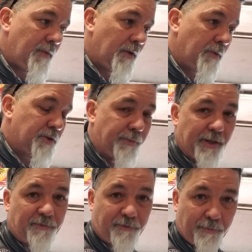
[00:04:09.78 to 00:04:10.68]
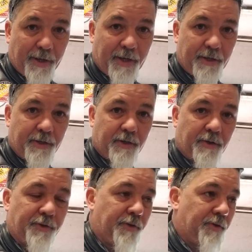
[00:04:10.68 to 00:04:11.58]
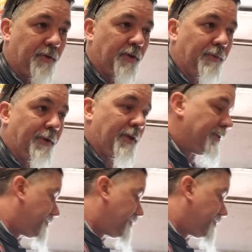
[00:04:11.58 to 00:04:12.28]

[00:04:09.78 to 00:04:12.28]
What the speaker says: Which would be neat for me, you know, doing a little bit of